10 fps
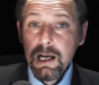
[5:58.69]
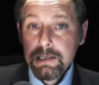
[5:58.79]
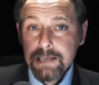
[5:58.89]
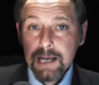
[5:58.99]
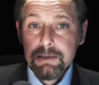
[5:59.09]

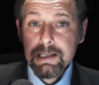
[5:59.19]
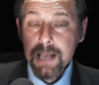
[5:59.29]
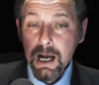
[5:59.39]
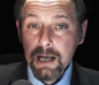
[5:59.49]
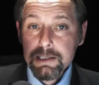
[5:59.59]
and now in
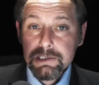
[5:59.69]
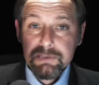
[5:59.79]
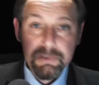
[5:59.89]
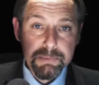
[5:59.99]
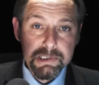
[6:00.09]
the islands
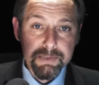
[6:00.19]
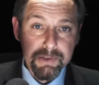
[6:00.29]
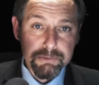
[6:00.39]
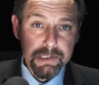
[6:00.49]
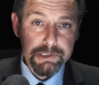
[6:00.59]
of the
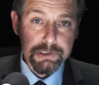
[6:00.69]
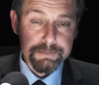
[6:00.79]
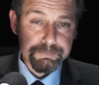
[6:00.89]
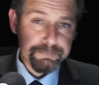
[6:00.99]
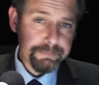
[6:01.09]
Pacific region.
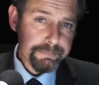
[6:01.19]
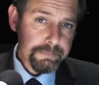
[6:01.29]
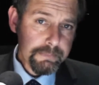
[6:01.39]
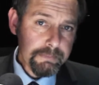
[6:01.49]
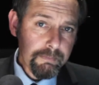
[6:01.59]

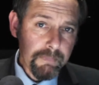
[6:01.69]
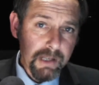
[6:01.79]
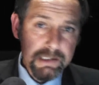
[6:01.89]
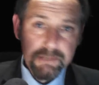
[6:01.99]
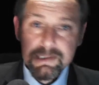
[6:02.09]

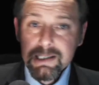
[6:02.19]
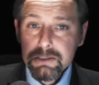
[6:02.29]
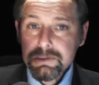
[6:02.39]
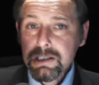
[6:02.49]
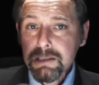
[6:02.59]
There is
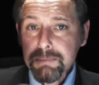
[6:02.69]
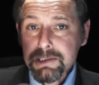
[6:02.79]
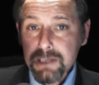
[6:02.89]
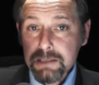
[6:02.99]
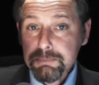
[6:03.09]
little that can be
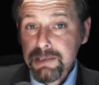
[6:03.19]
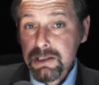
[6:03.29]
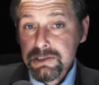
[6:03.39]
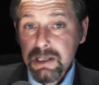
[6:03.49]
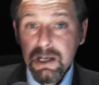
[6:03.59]
done
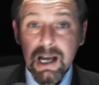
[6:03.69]
because,